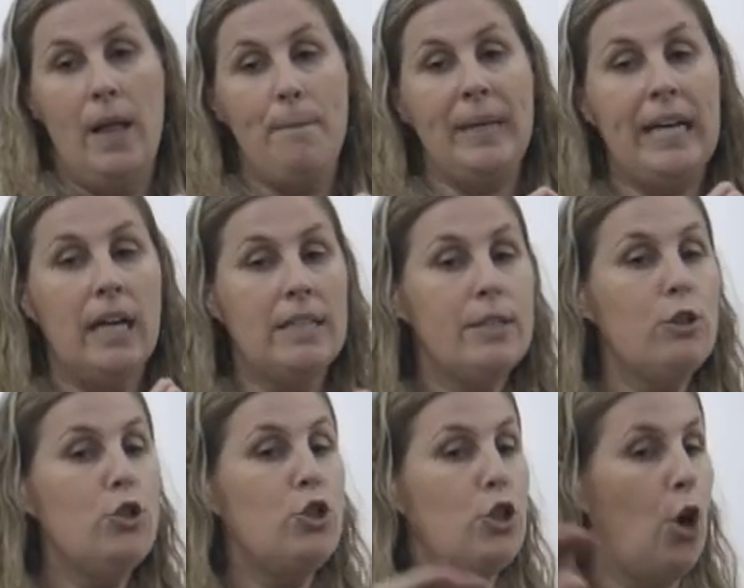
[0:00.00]
because
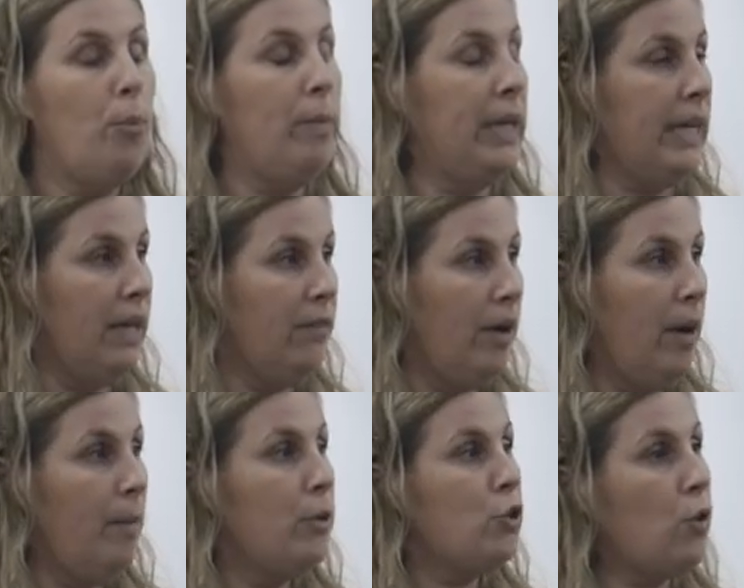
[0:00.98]
there's so many of
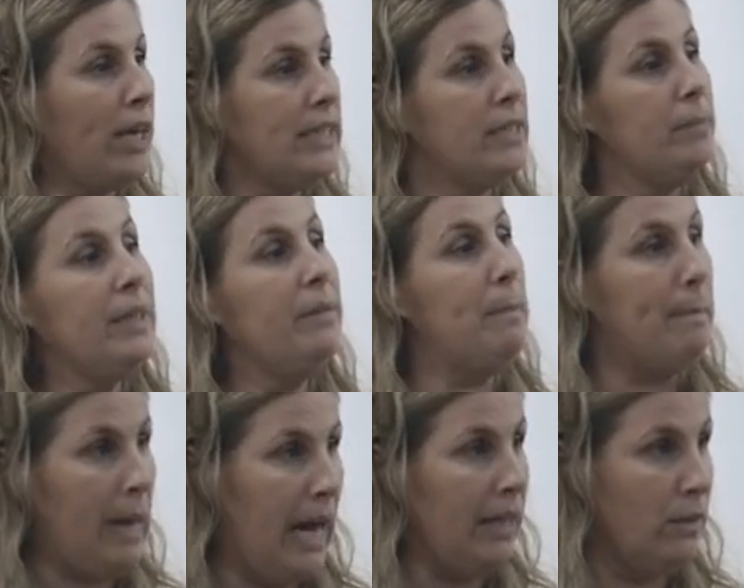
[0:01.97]
them, try something
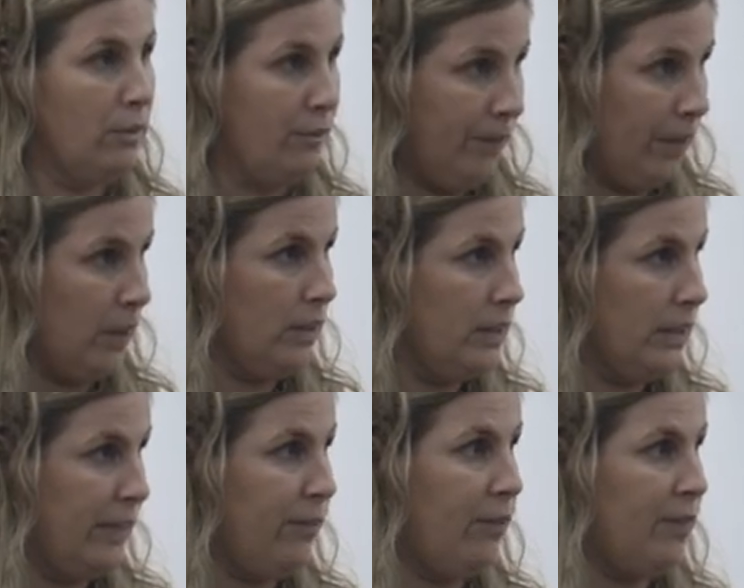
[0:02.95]
mild first
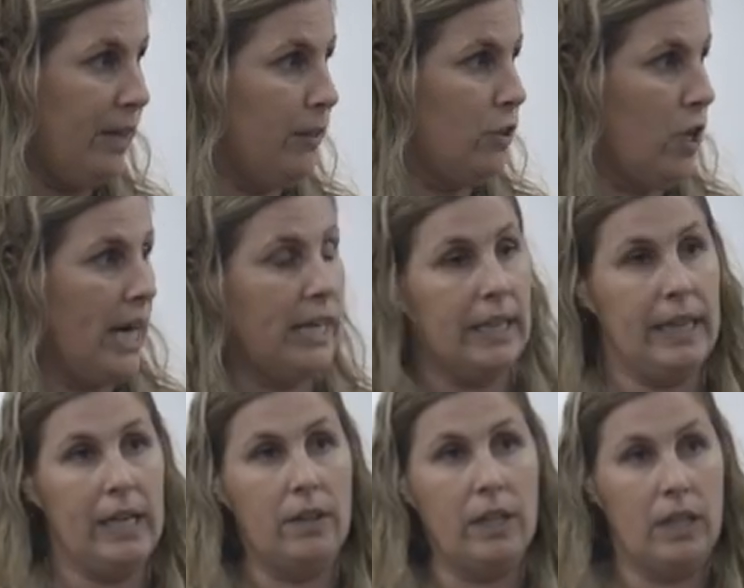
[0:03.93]
if you've never tried
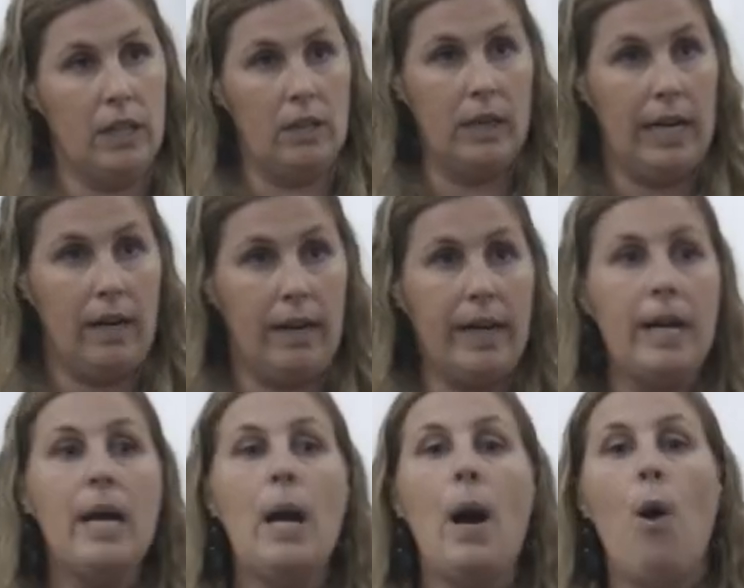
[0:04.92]
anything on the clitoral area.
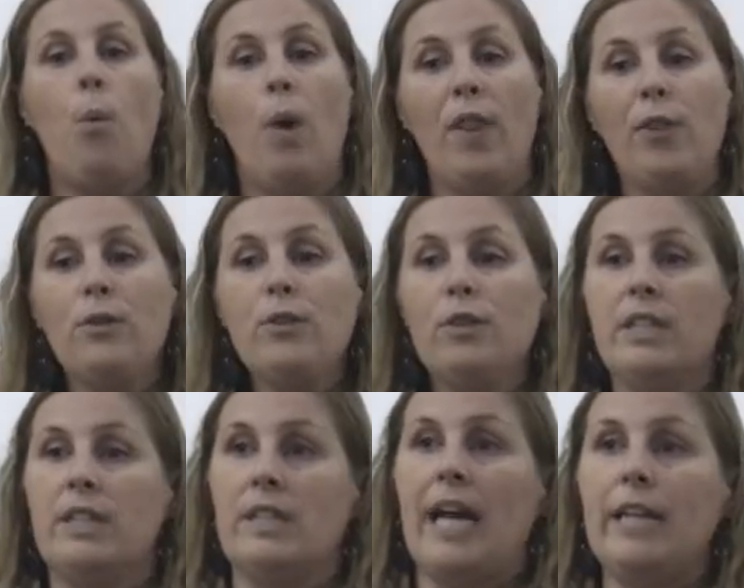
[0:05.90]
What those are
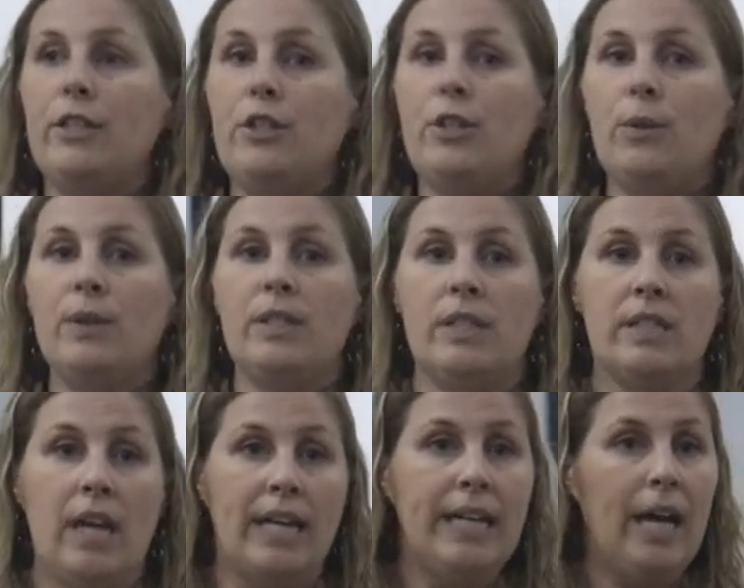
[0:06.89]
designed to do is
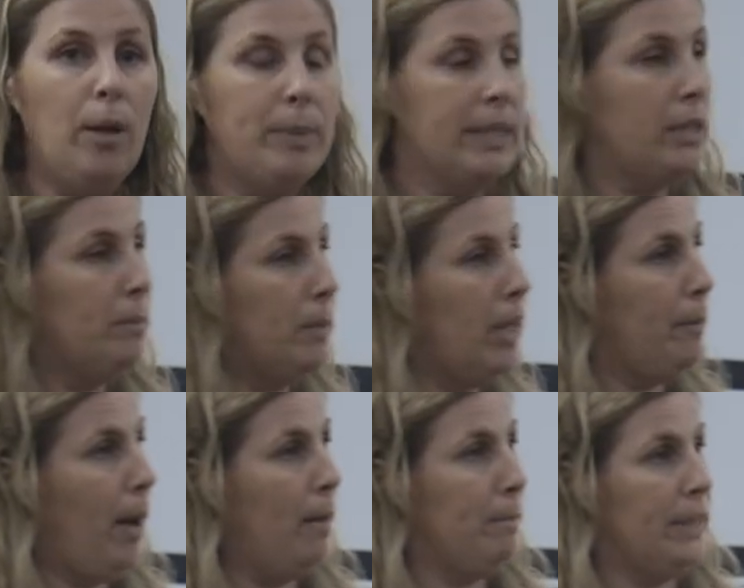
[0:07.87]
designed to help get the
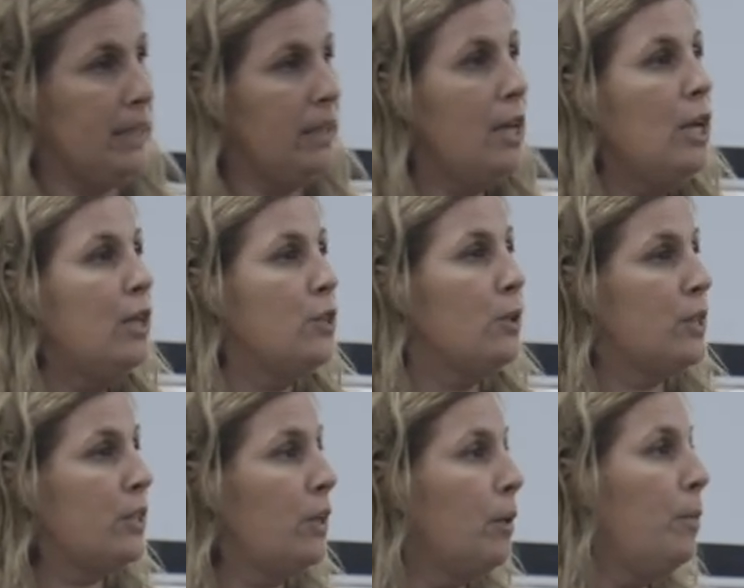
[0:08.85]
blood pumping. So it's
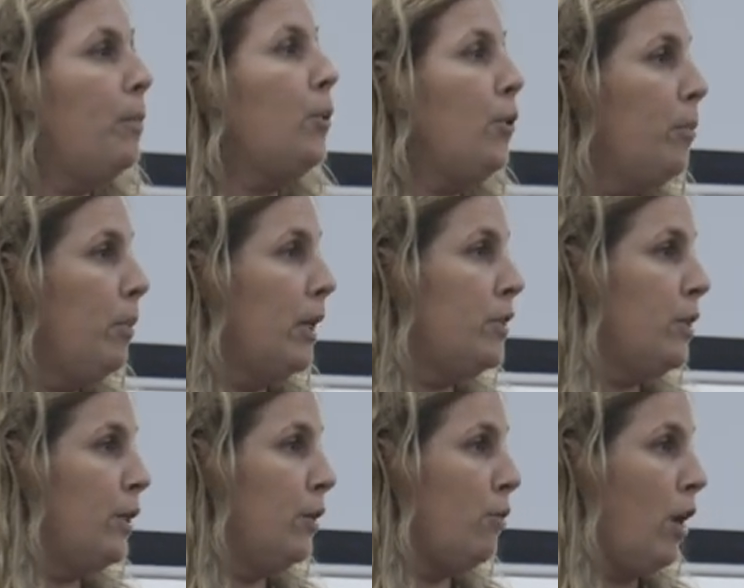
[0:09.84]
going to pull the blood
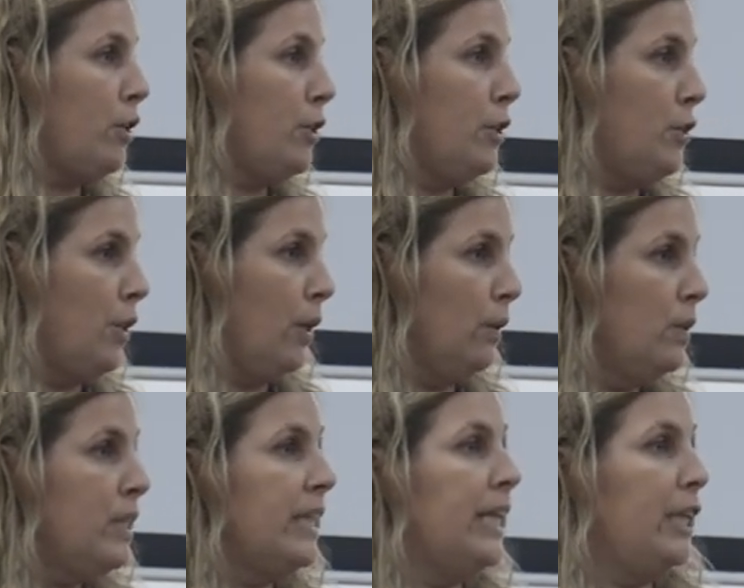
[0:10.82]
to the erogenous
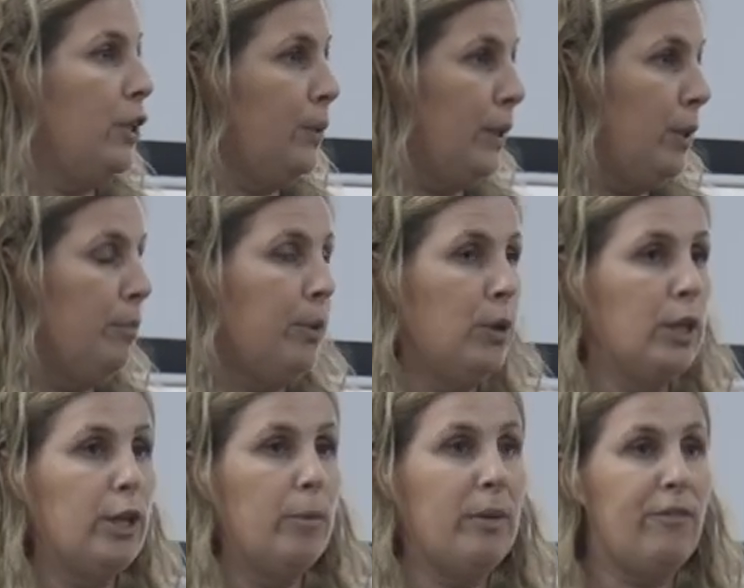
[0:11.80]
zones, getting you in the mood a
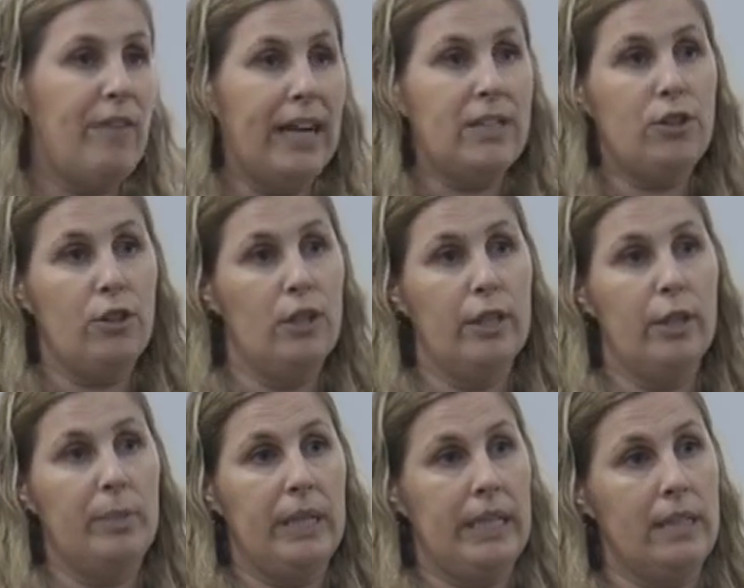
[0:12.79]
little bit faster and a
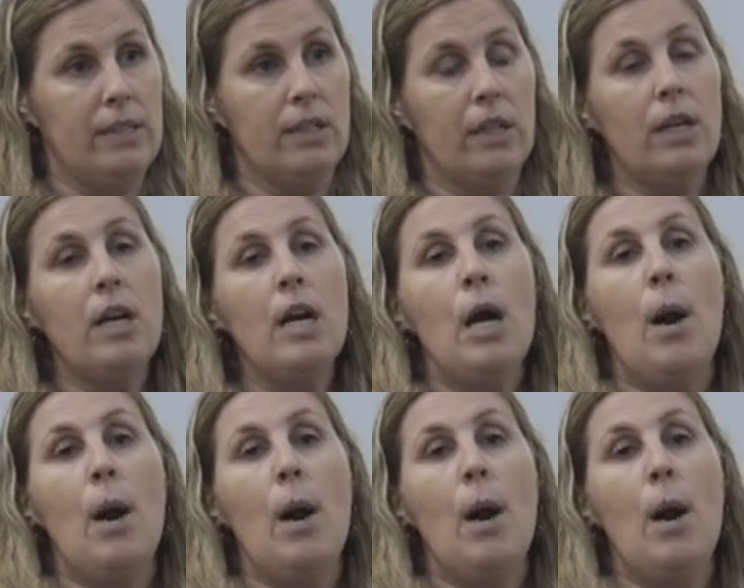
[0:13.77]
little bit easier.